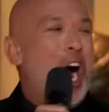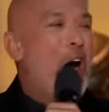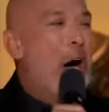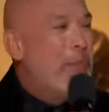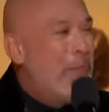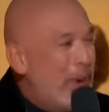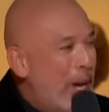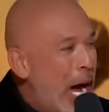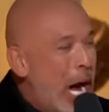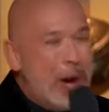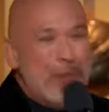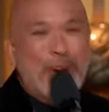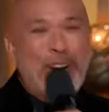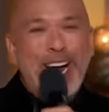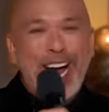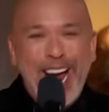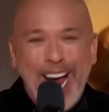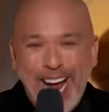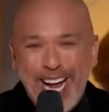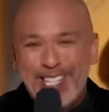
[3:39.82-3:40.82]

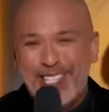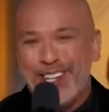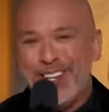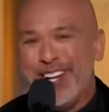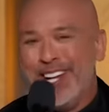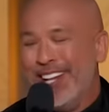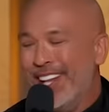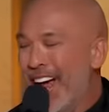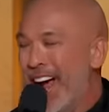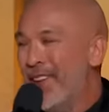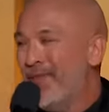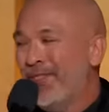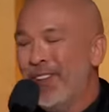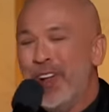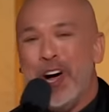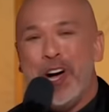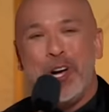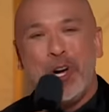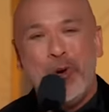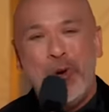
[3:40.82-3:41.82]
Oppenheimer answered a
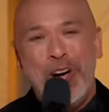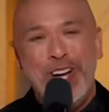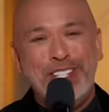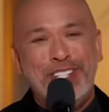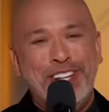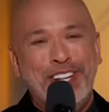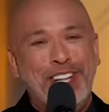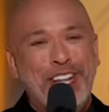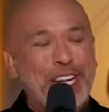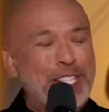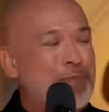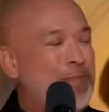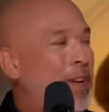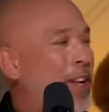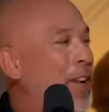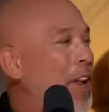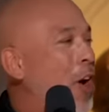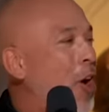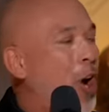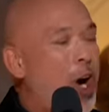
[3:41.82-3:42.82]
lifelong question that's
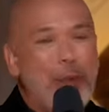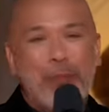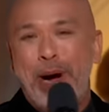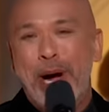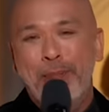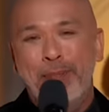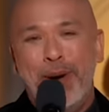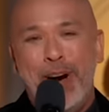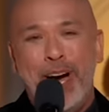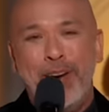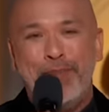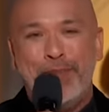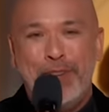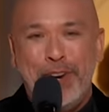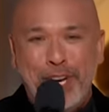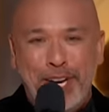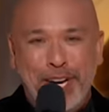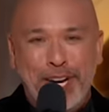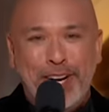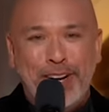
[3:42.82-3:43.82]
been on my mind
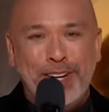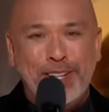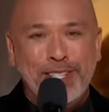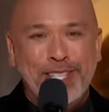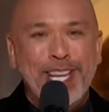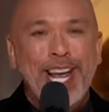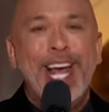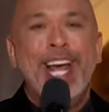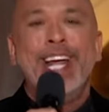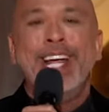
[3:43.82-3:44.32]
for years.